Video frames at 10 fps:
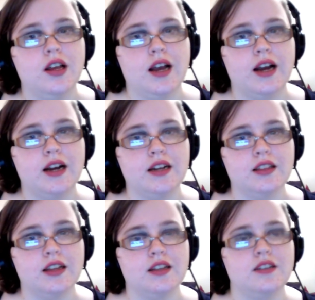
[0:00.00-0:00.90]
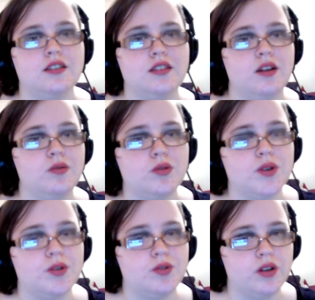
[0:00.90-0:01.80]
had like several
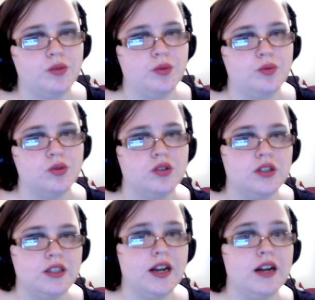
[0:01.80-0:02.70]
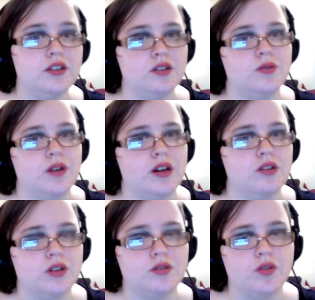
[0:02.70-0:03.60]
rough drafts before she got to the final
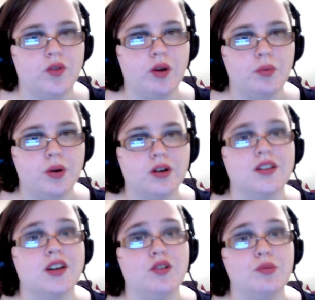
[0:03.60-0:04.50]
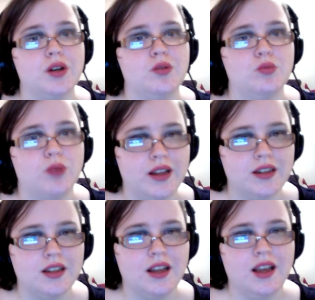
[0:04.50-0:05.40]
draft of Harry Potter that everybody read.
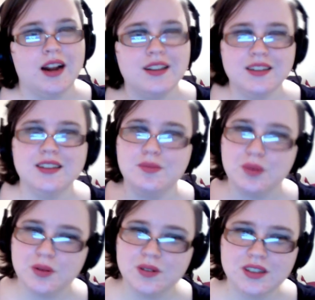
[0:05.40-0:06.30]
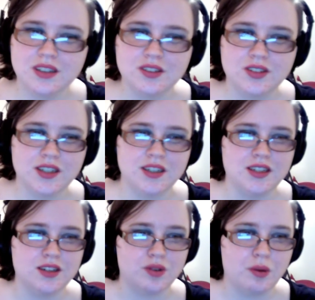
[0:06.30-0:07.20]
I think that's important to understand
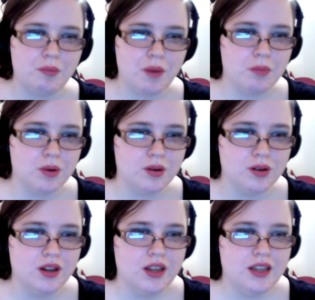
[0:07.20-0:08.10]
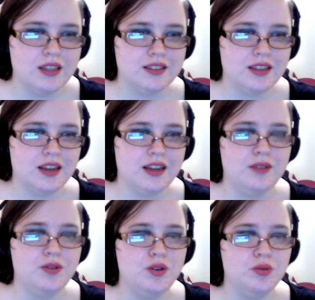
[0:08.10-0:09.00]
and to remember, is that
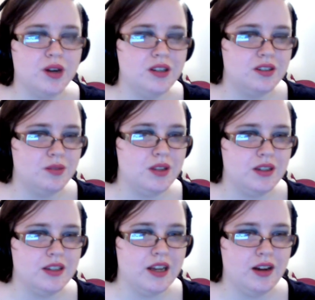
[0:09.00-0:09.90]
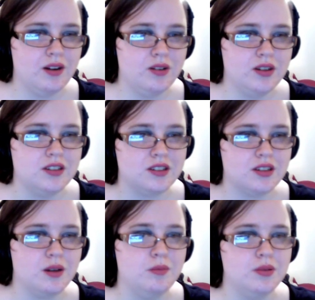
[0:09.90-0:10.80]
if you write something down and it's
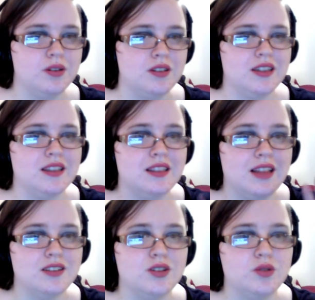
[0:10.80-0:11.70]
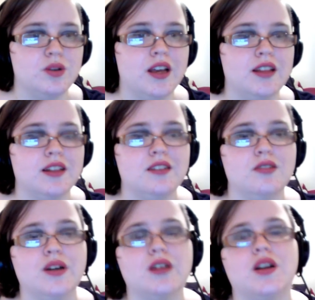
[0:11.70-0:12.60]
not brilliant, that's okay. That's in
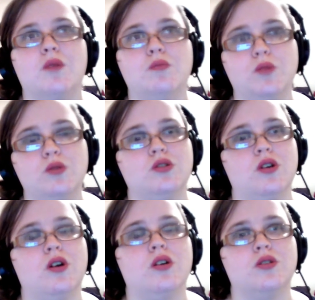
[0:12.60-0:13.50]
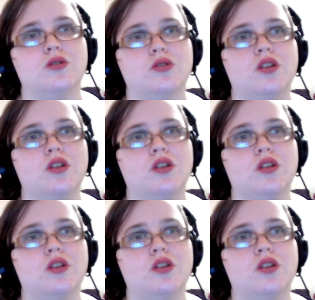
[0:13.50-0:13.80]
fact how most authors